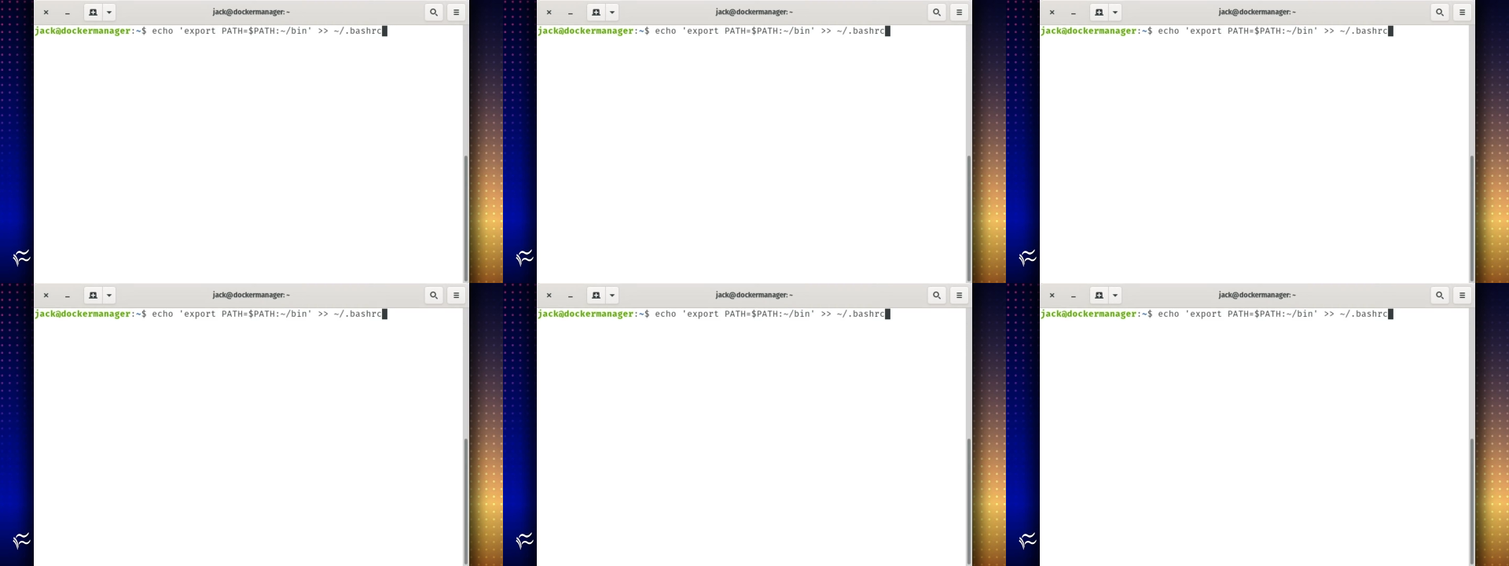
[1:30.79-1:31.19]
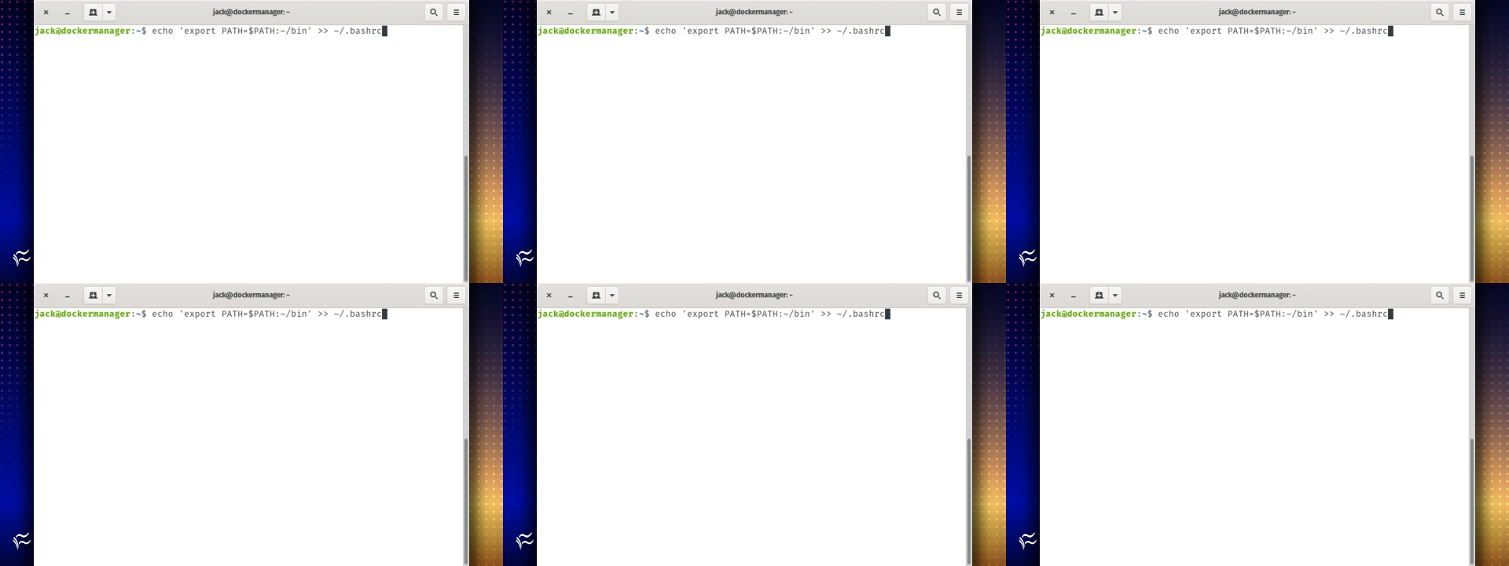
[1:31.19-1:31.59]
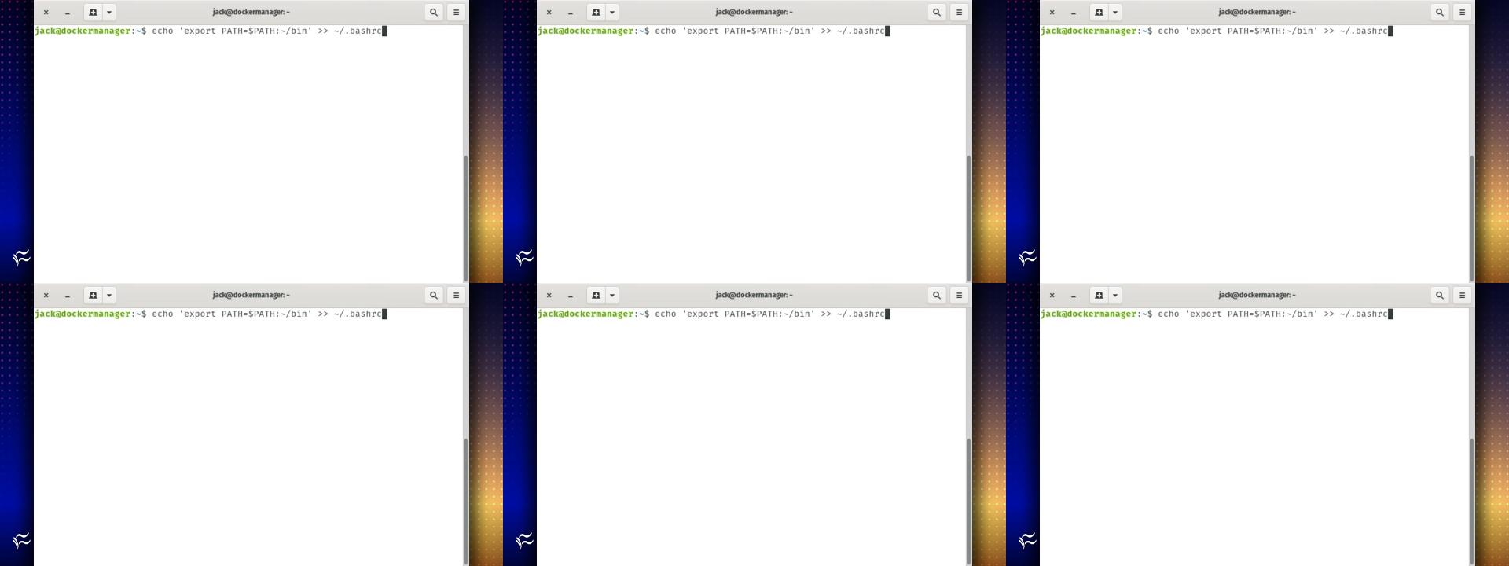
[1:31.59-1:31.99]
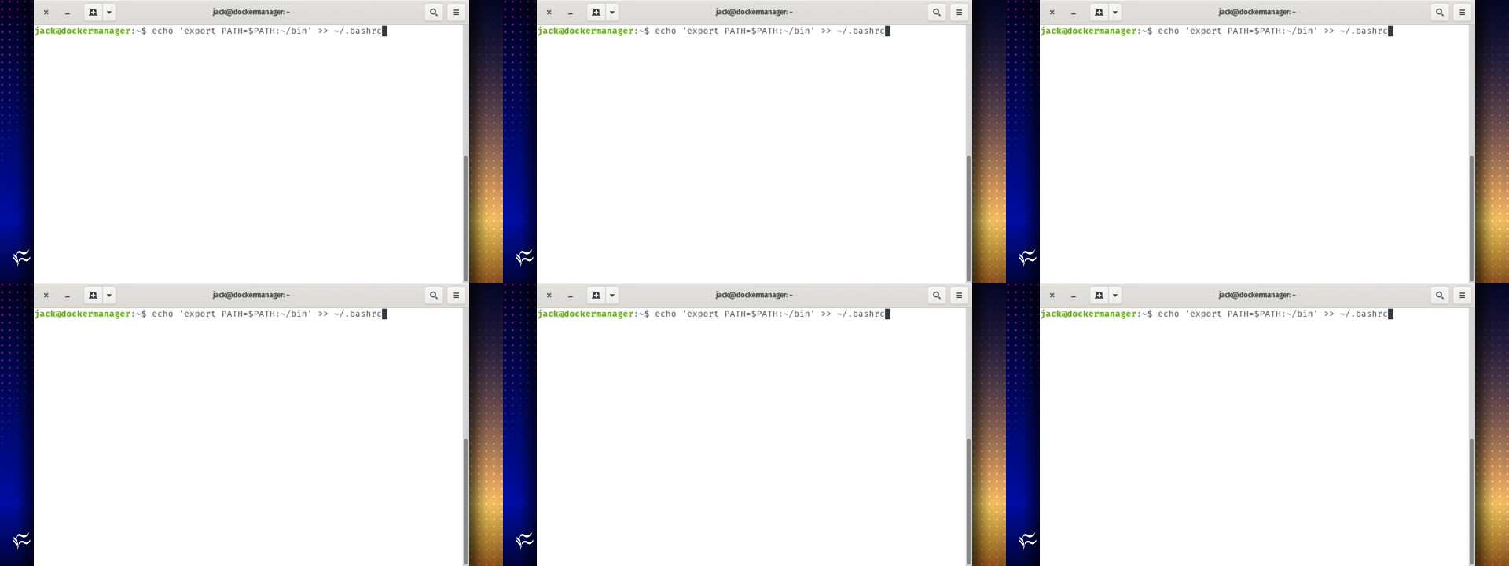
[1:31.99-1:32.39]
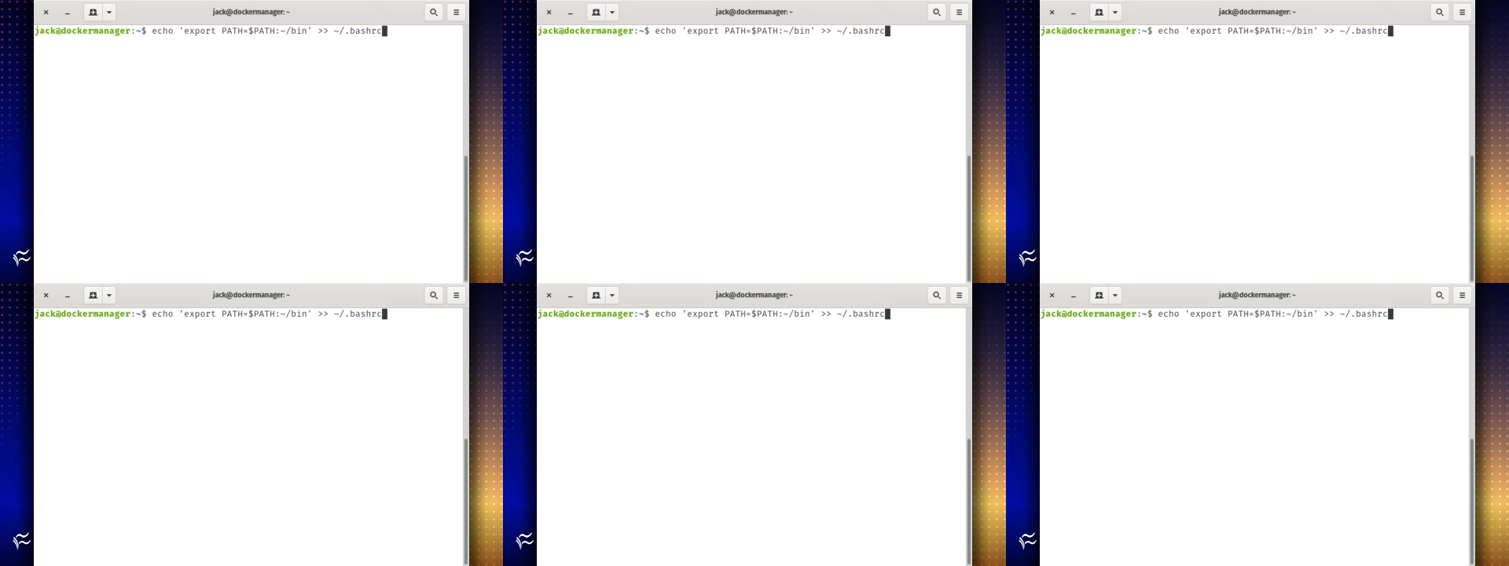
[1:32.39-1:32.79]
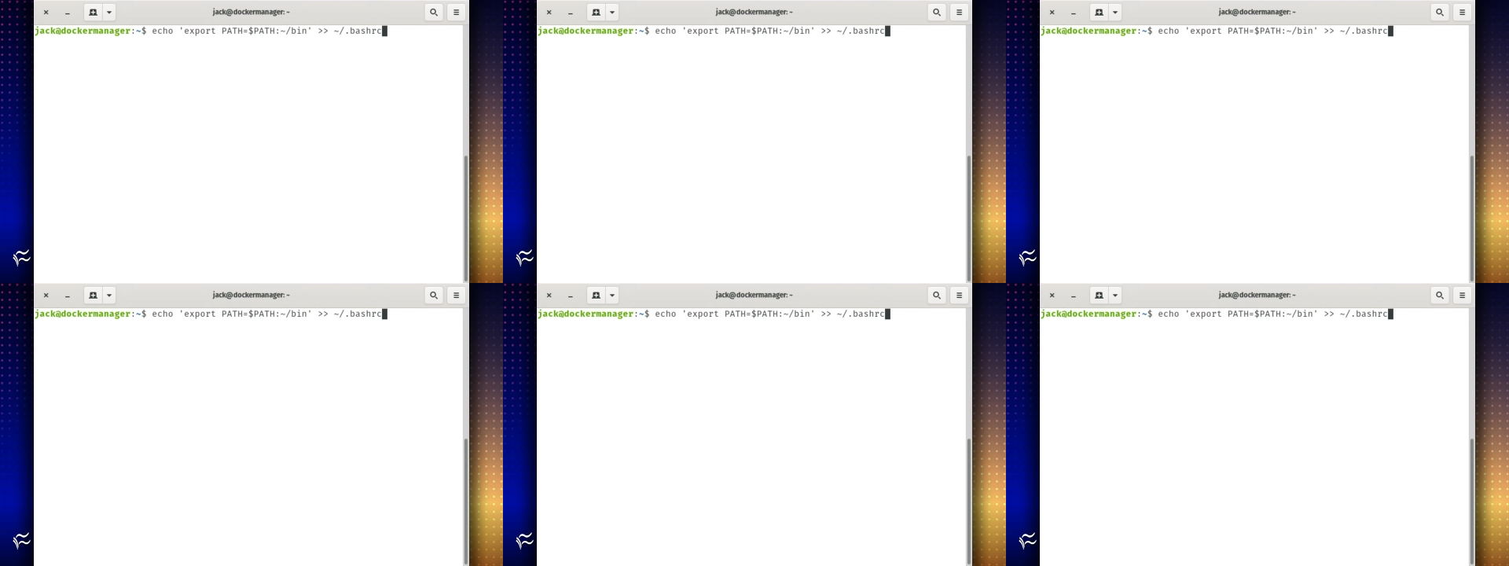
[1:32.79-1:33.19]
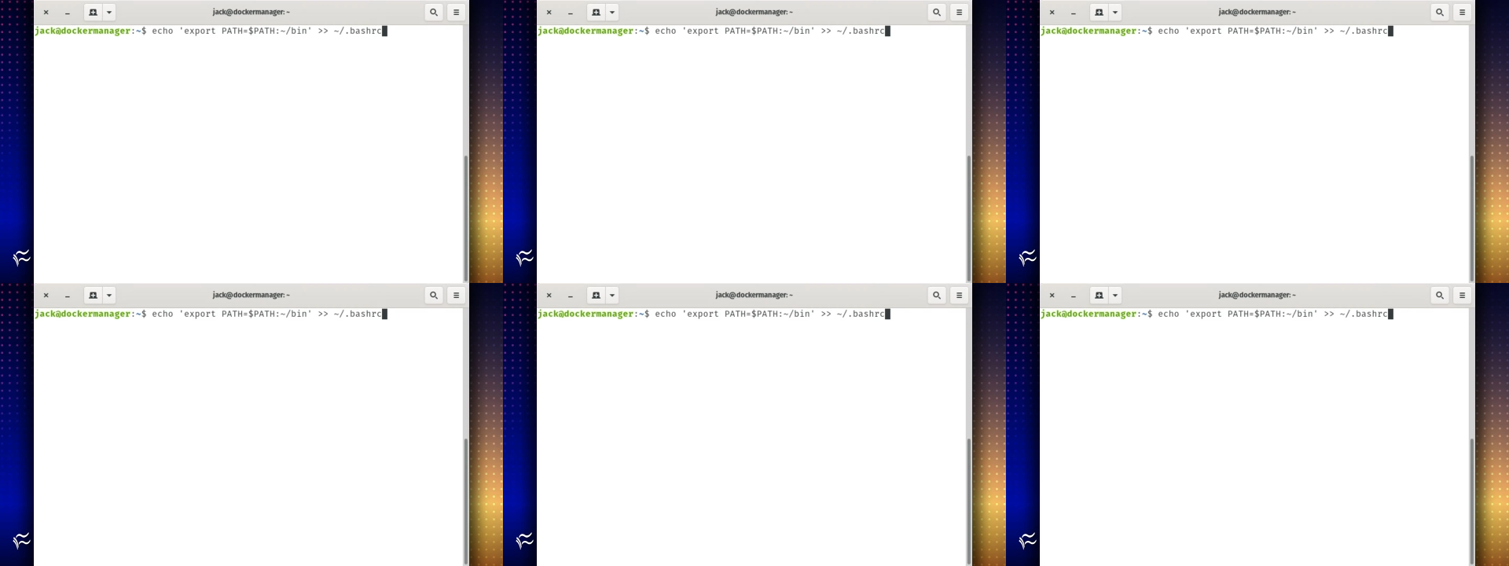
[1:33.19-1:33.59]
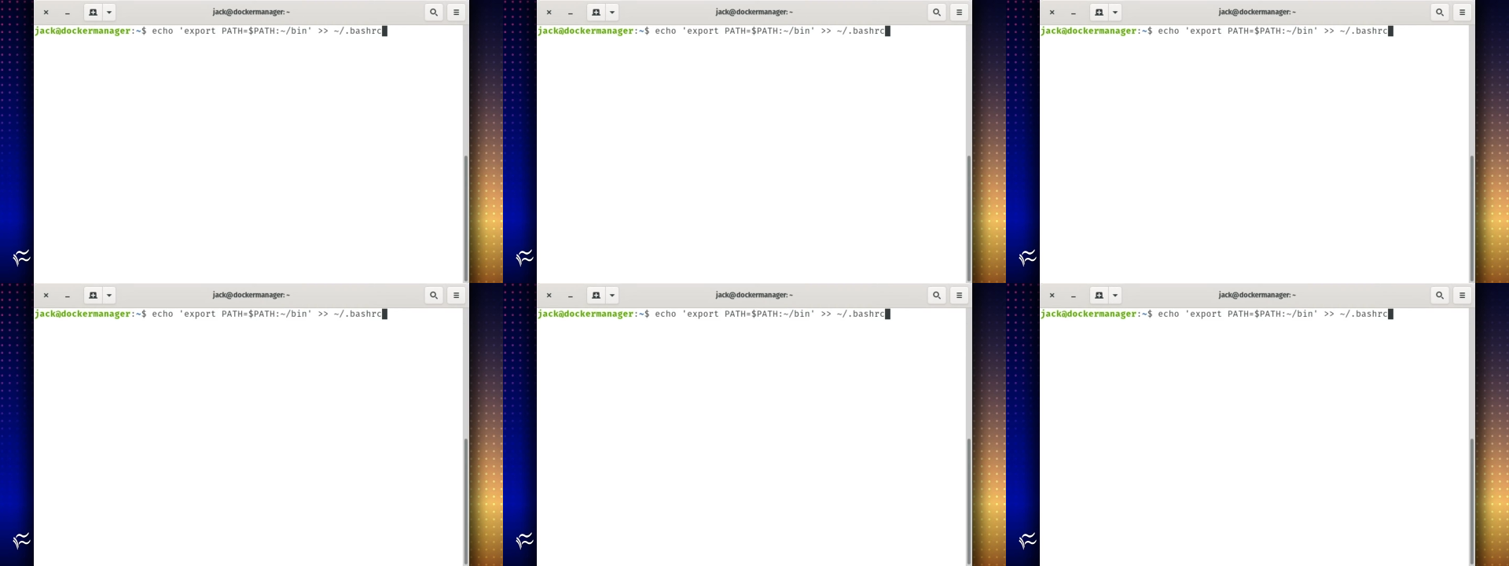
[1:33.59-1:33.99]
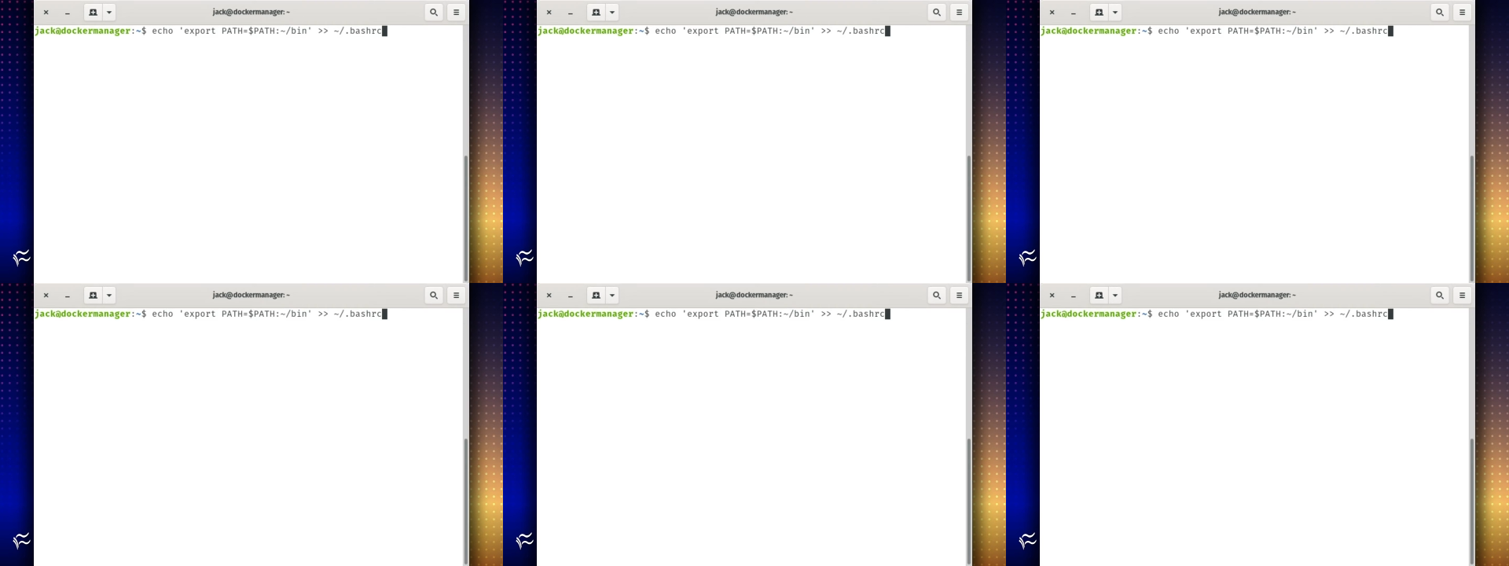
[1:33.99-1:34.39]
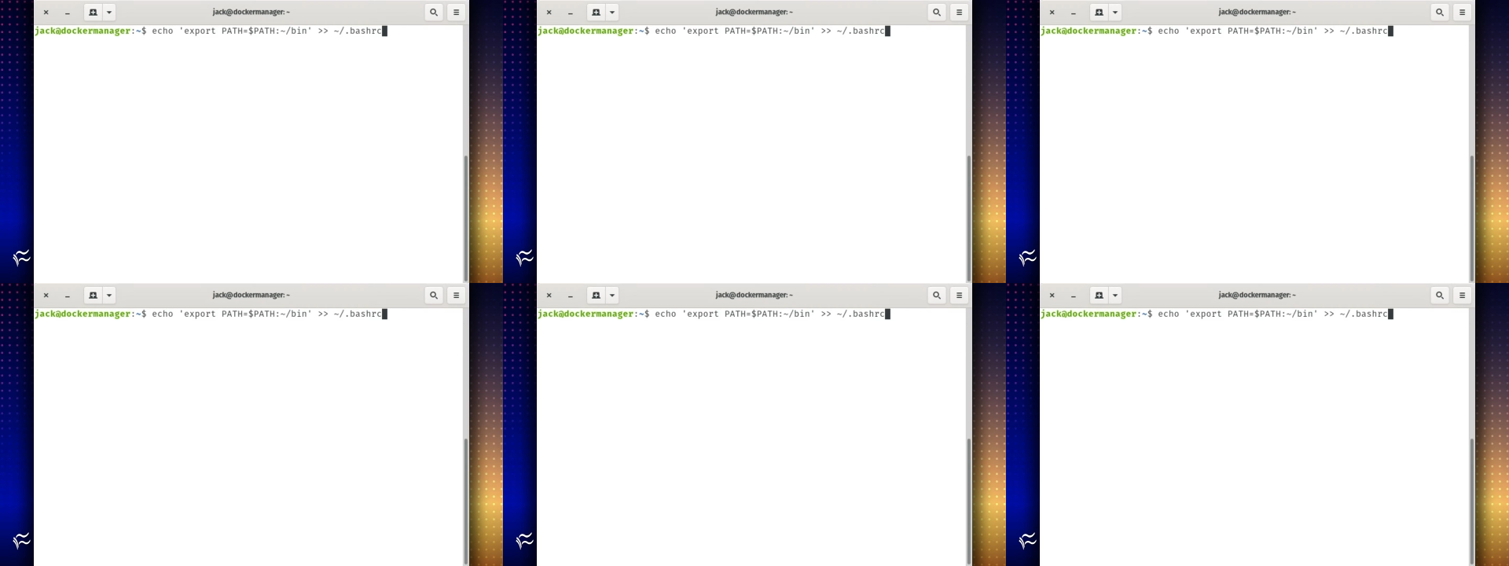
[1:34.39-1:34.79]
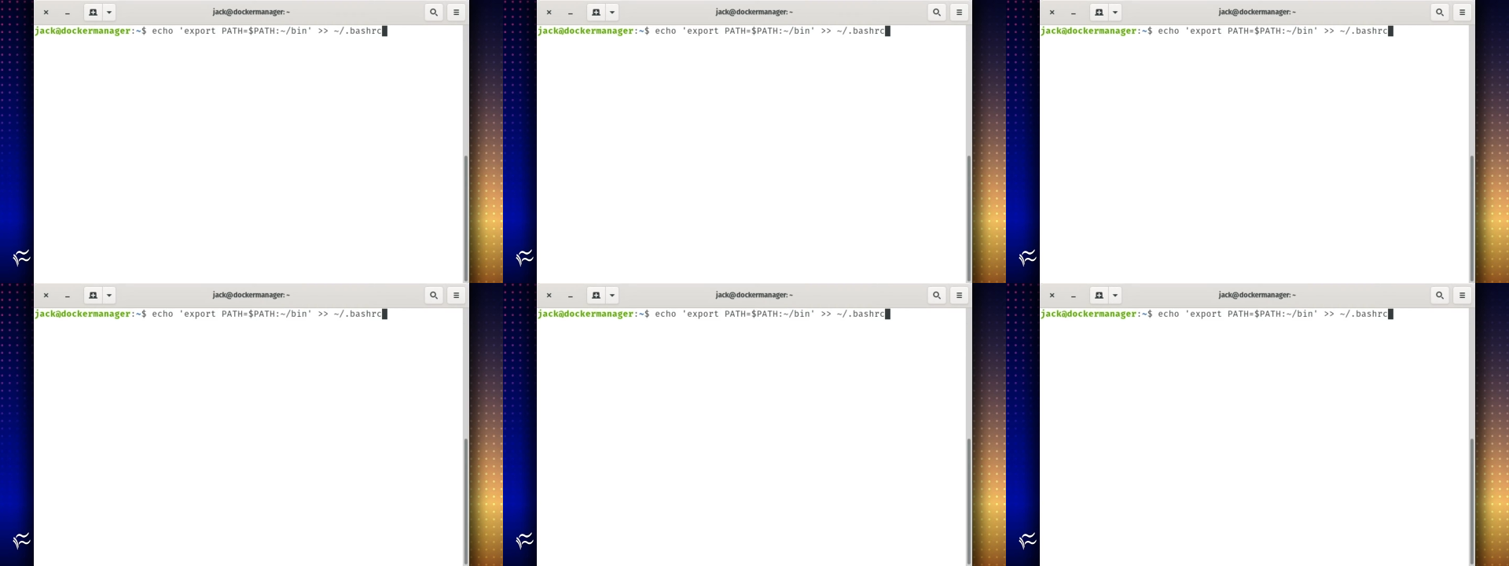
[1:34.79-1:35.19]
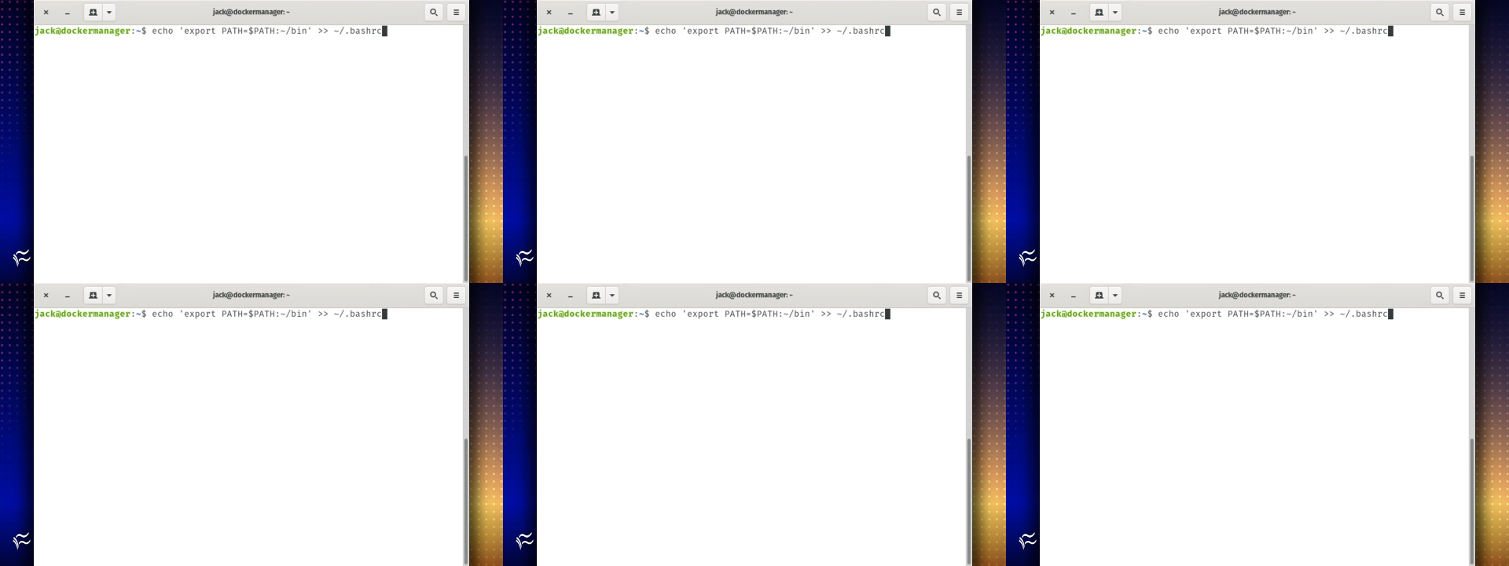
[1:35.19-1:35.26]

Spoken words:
[unreadable: no face in view]